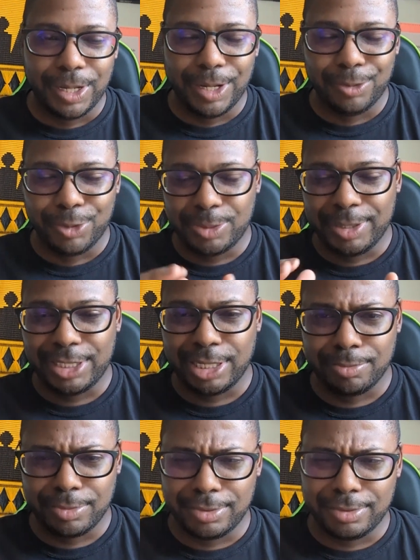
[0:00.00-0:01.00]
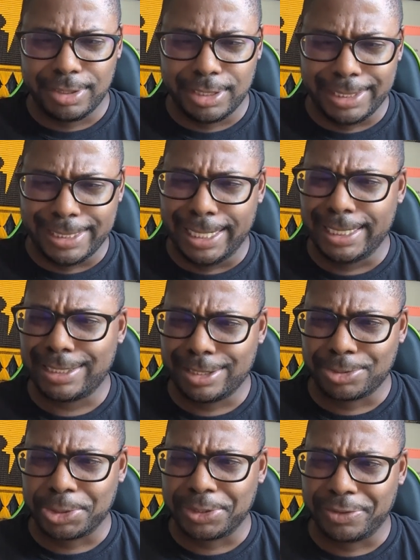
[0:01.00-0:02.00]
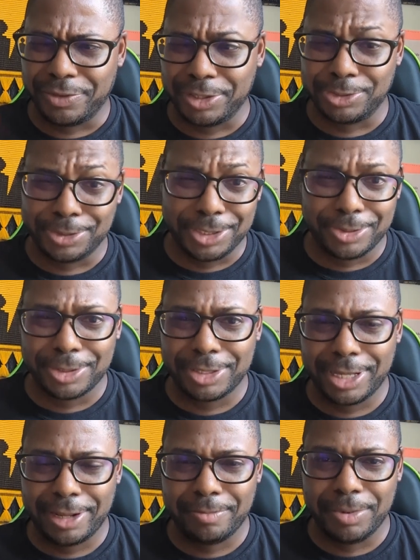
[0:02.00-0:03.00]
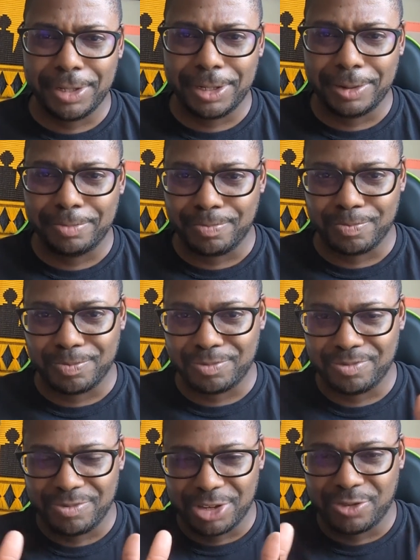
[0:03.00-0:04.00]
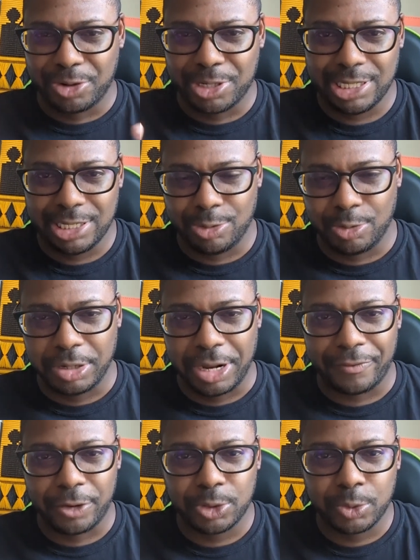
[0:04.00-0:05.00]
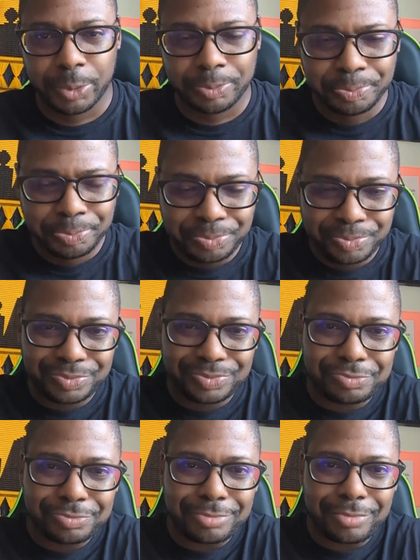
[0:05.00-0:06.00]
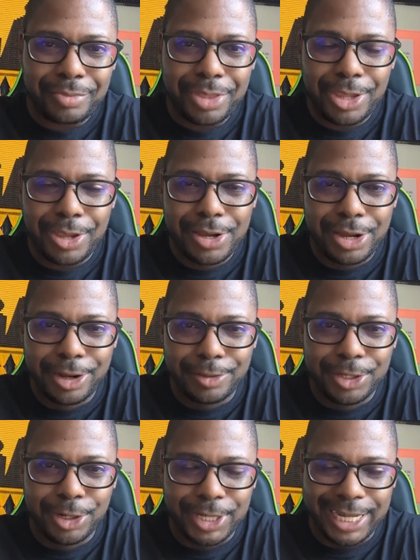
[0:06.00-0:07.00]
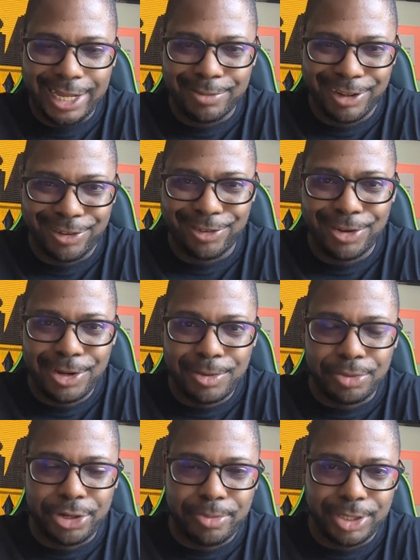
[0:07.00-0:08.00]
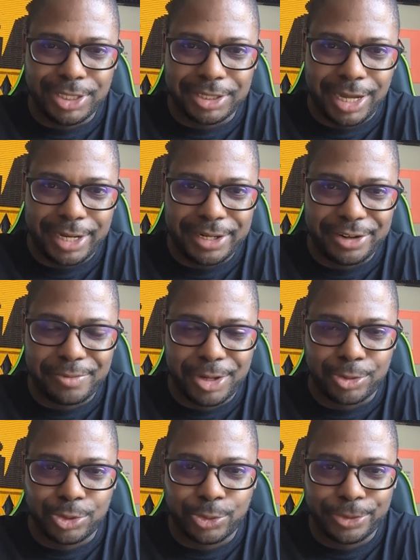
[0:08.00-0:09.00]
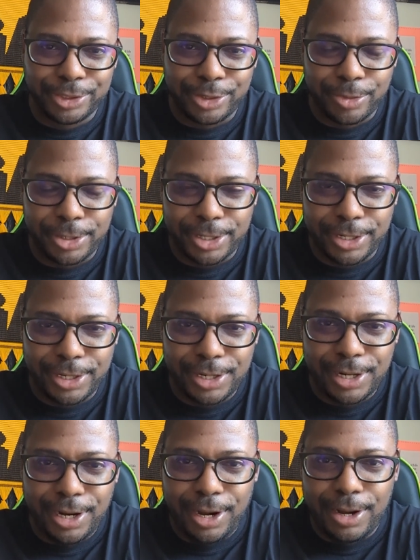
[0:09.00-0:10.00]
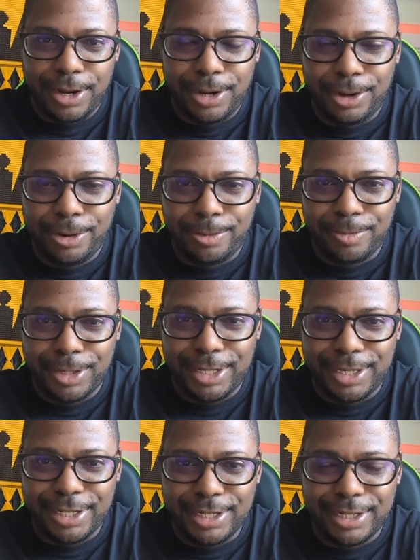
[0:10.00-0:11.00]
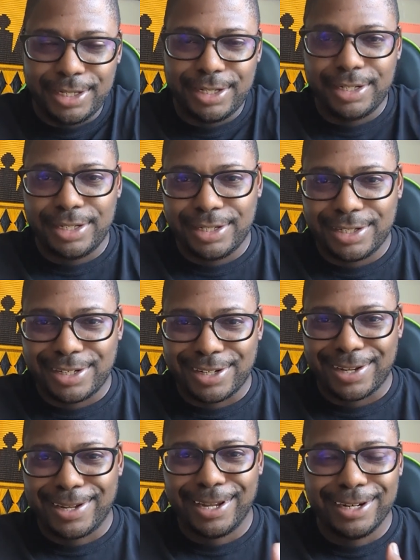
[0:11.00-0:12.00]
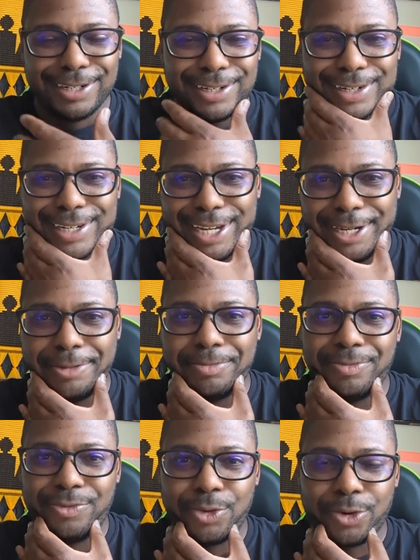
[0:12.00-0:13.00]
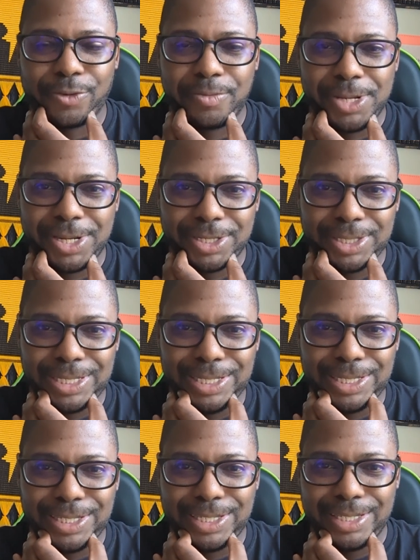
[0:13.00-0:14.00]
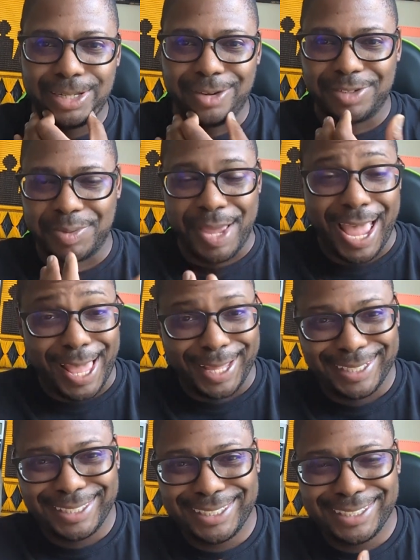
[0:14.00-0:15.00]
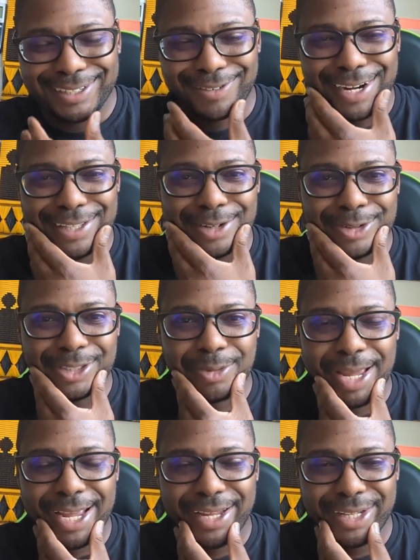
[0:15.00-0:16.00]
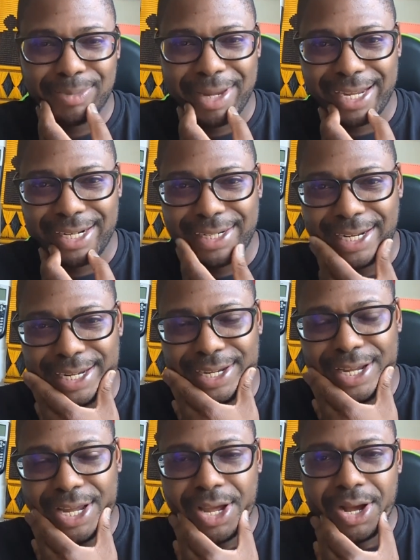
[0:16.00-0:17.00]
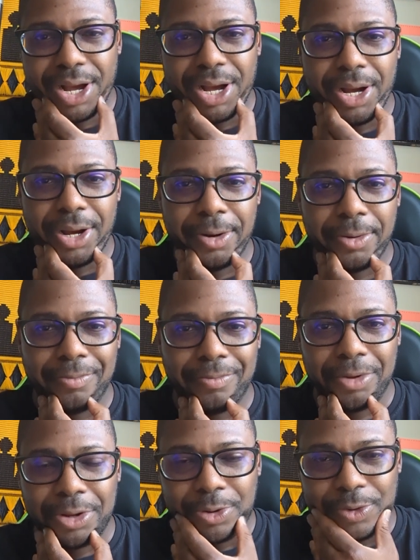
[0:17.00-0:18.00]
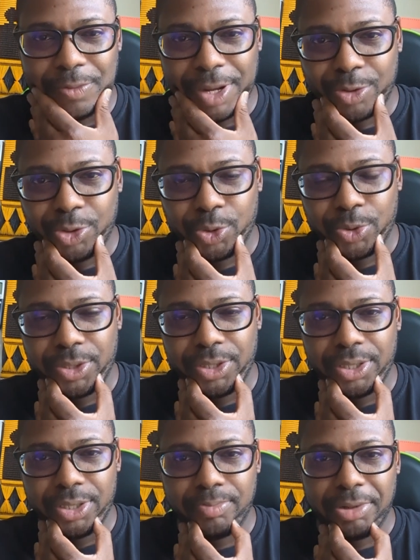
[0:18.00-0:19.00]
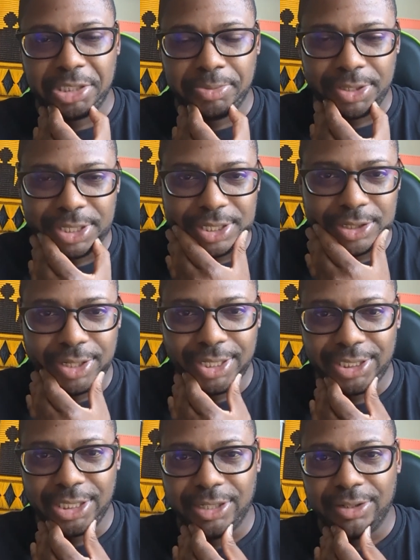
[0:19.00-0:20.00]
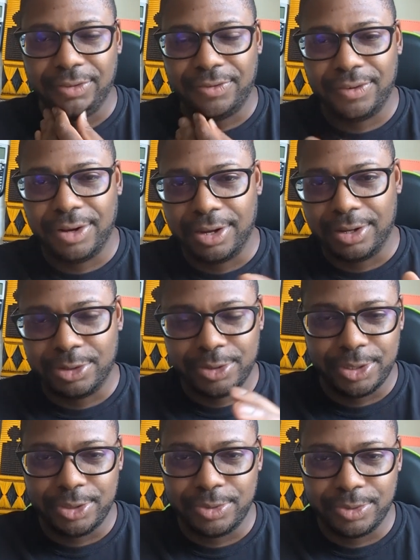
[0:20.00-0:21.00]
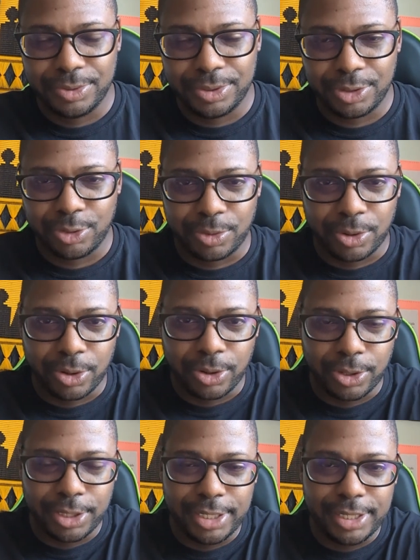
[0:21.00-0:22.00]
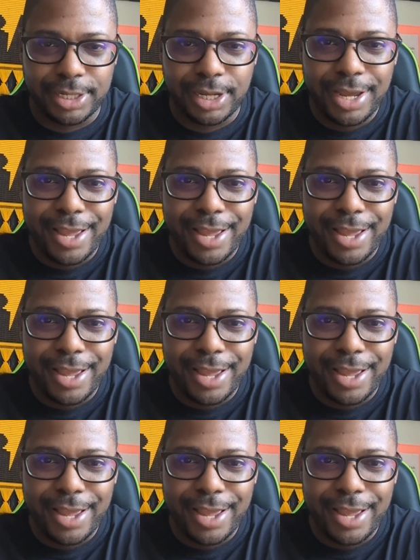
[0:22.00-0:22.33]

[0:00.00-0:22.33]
With Space Jam, yes, there was an eventual sequel to that, but I'm just focusing on that first one. It came out pretty much at the height of Michael Jordan's career, and kind of came forth because of some ads, right? There were some ads back in the day with Michael Jordan, Bugs Bunny, and all that stuff, Looney Tunes overall, and